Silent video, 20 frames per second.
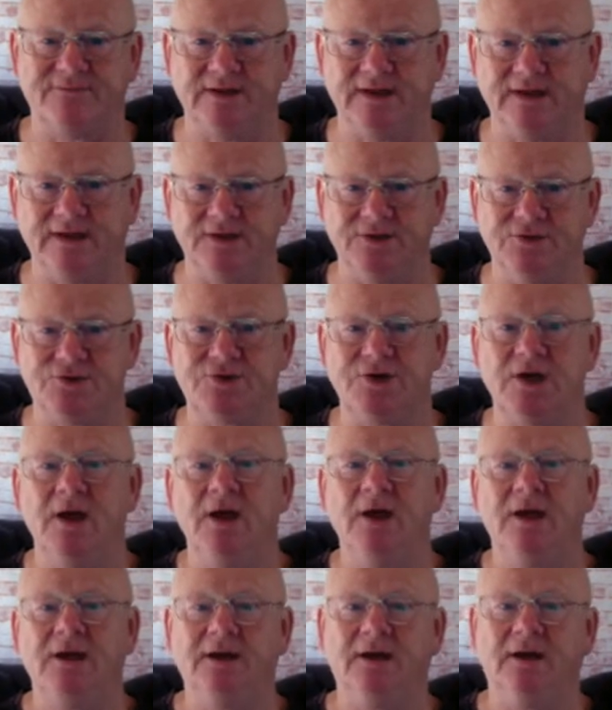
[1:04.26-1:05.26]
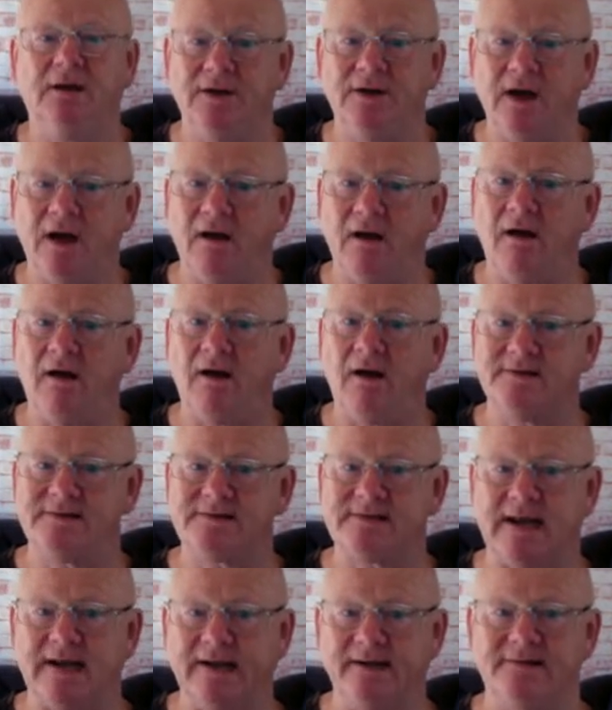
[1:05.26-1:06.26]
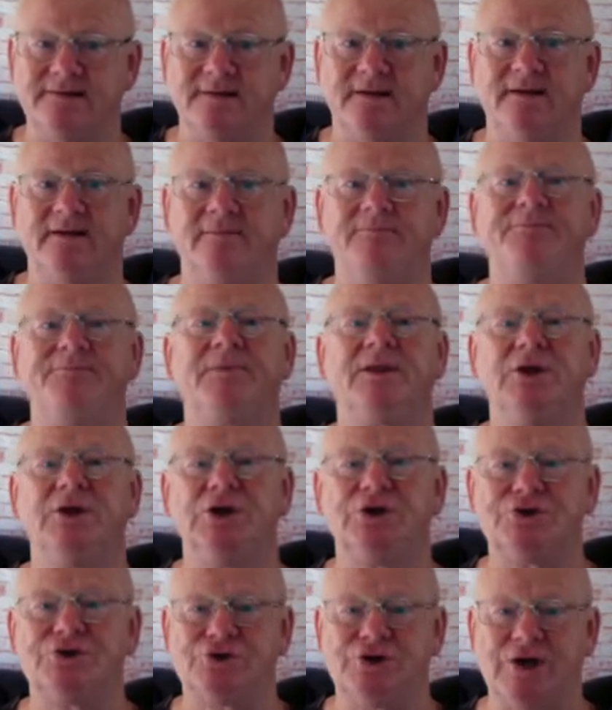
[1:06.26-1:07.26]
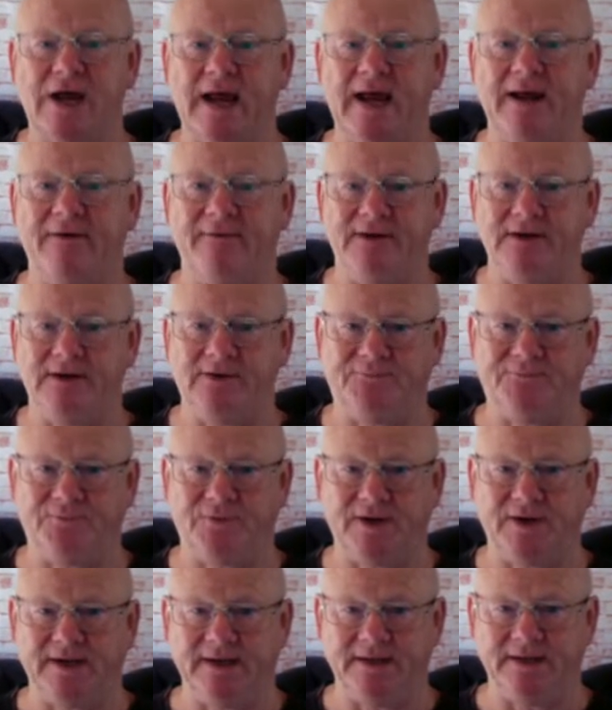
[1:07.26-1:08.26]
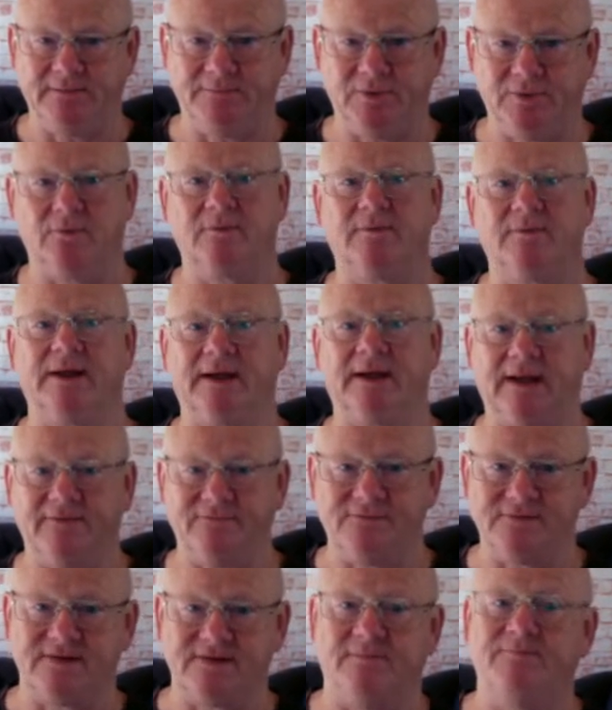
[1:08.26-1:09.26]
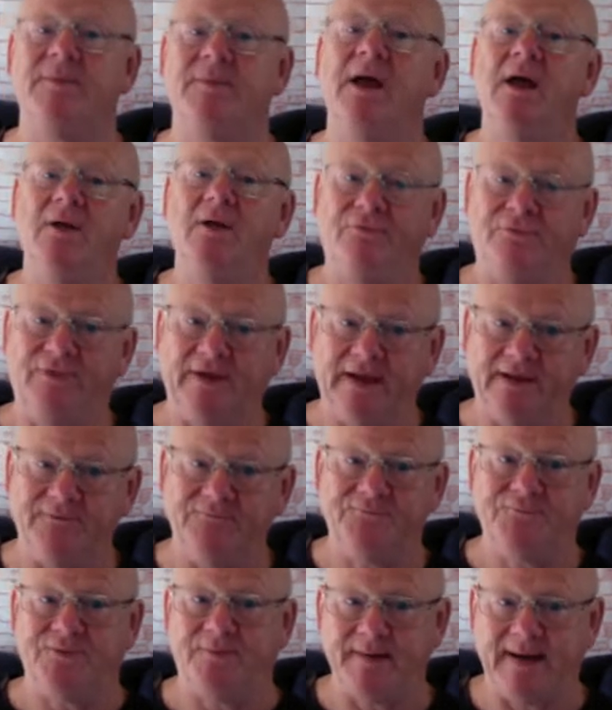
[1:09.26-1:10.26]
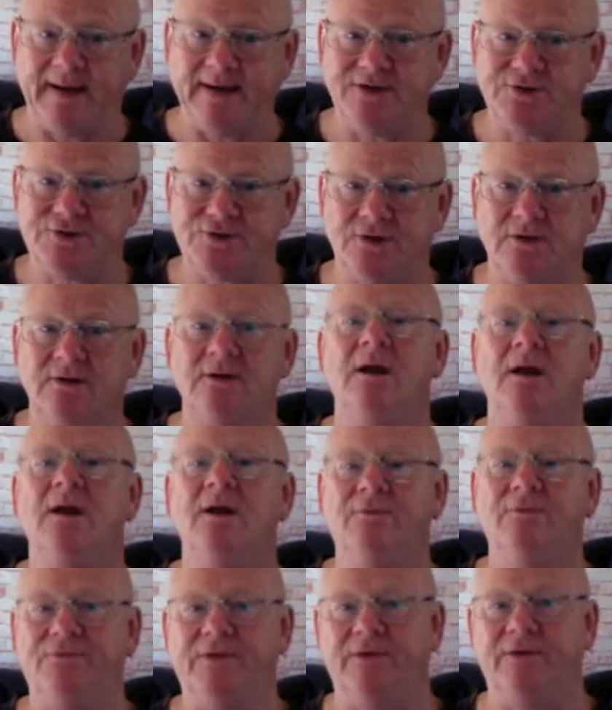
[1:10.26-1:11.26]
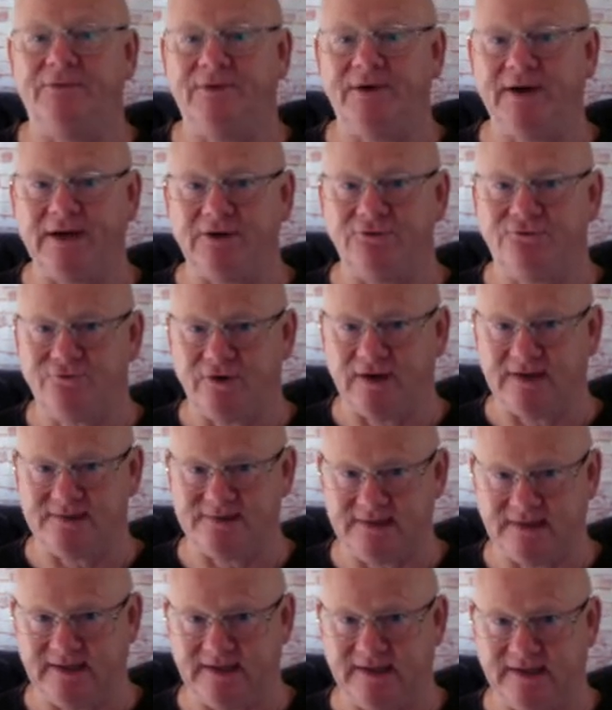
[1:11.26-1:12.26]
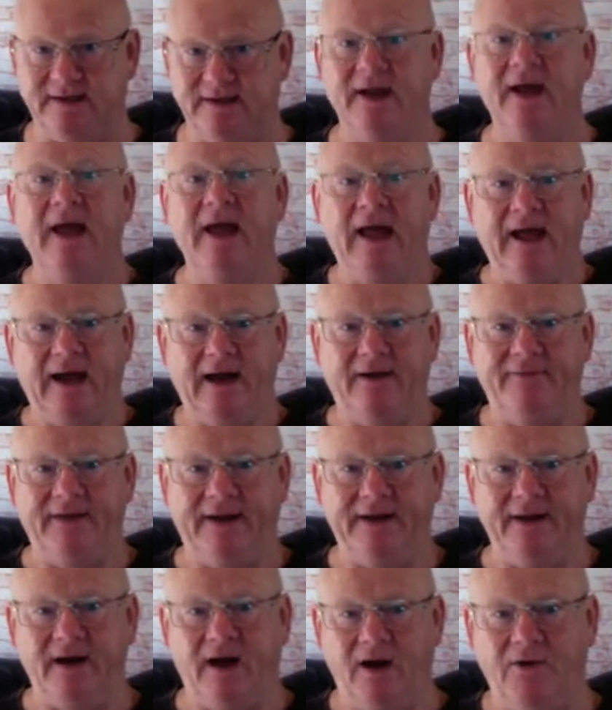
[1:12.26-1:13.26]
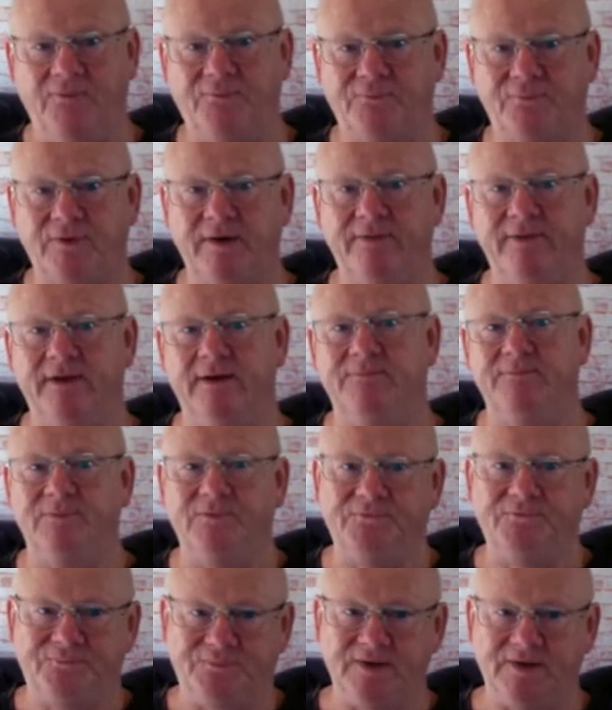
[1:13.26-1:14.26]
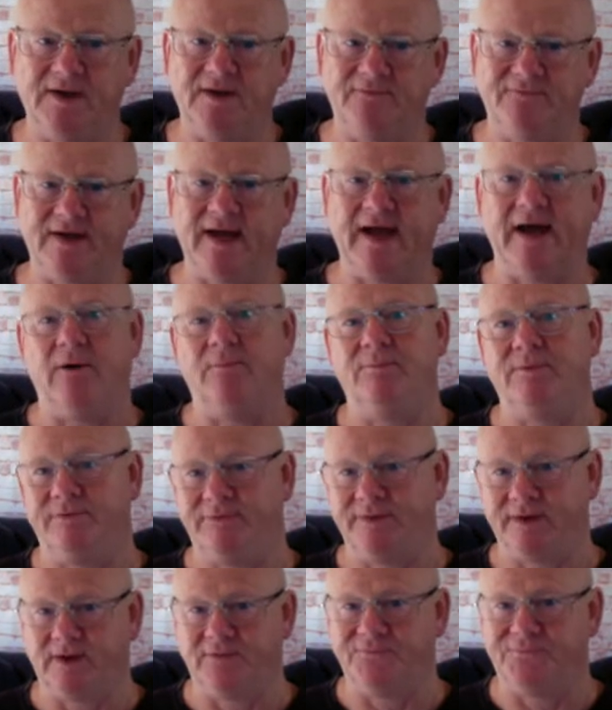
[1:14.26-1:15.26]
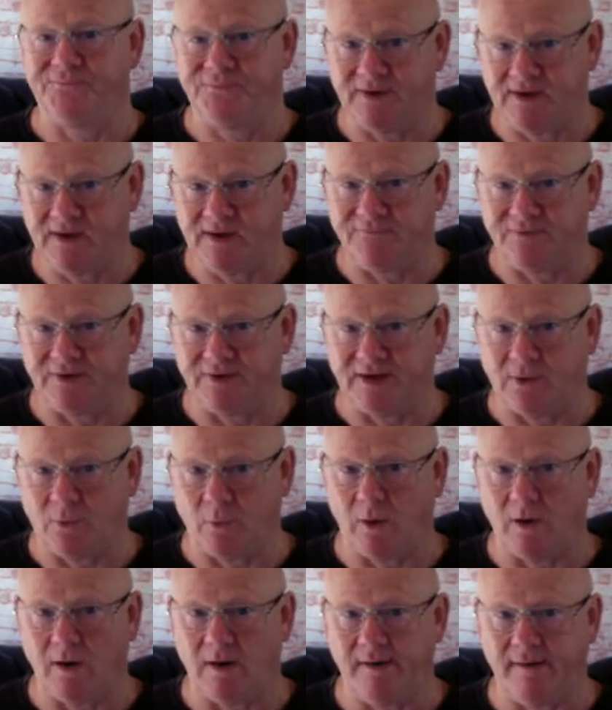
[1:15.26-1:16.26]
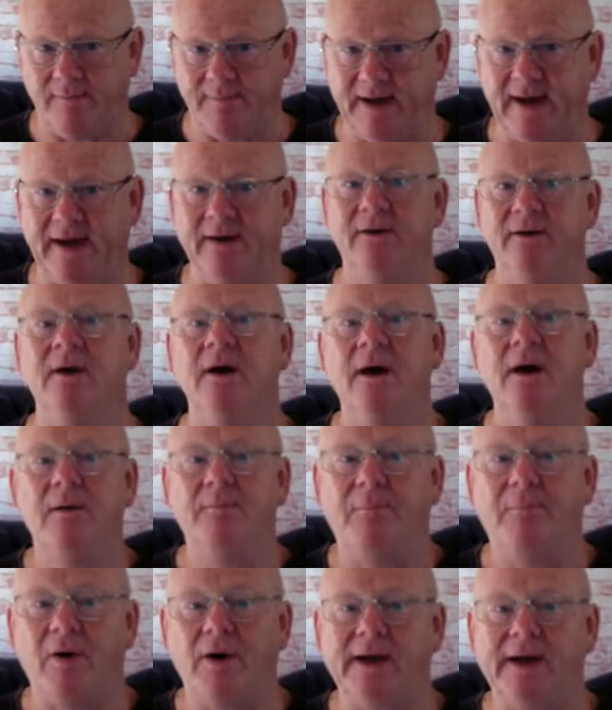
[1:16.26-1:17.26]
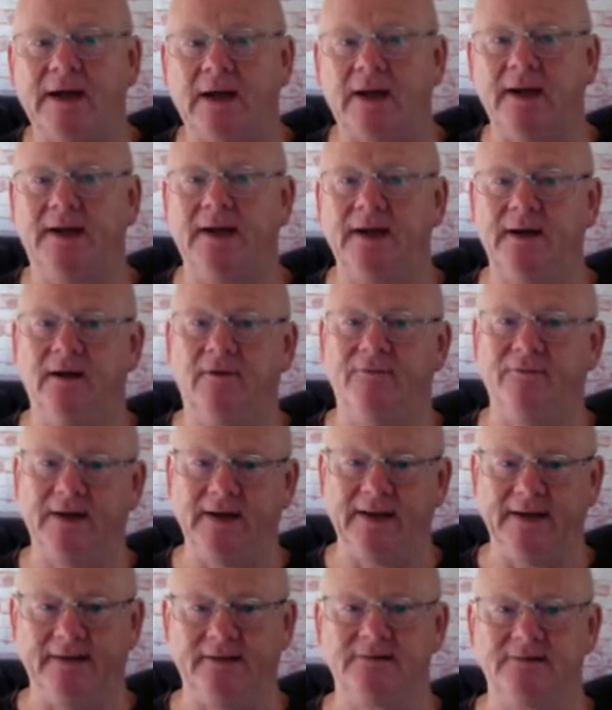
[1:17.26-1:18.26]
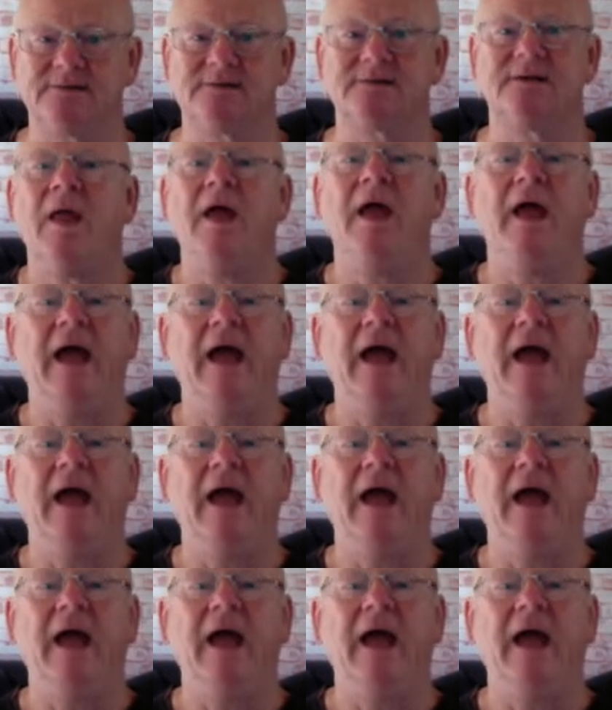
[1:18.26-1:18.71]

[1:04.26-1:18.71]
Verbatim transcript: niche. You're not hard selling to them, you're sharing your free ebook that gives them the information that they're interested in and then offering them further help that they can further inquire about by clicking on the links.